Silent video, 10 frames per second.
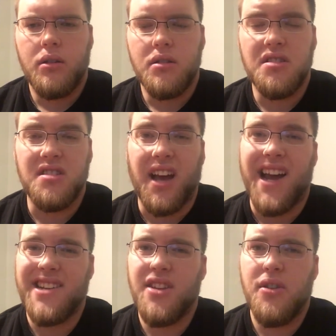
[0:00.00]

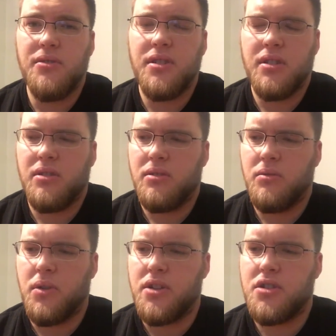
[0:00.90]
Side note,
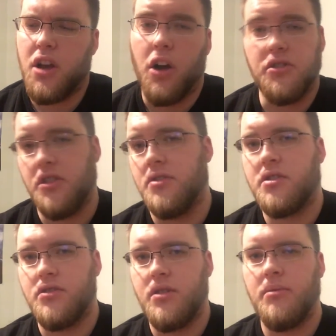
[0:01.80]
which also is
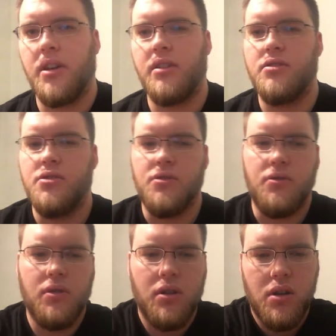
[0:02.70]
contributing to